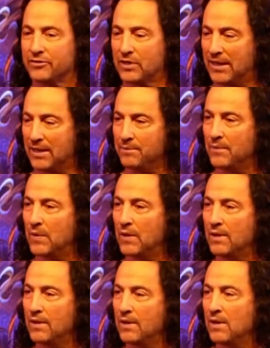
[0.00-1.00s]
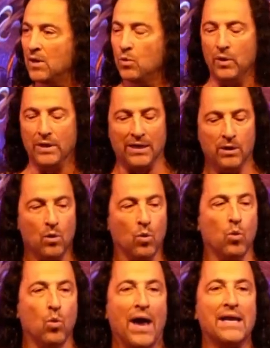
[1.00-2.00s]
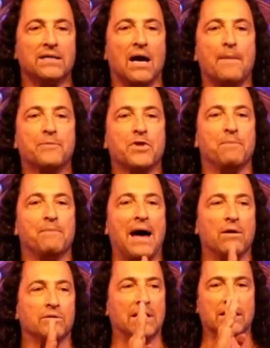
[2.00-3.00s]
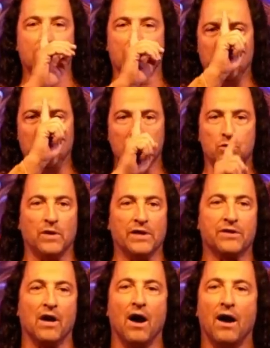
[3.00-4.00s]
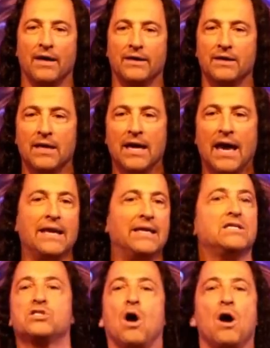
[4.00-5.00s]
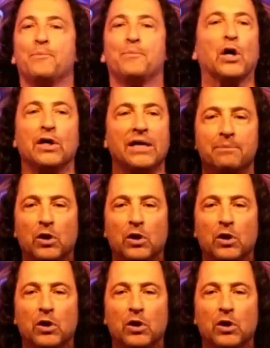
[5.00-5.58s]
for him. When he went up the mountain and communed with God, and he saw a burning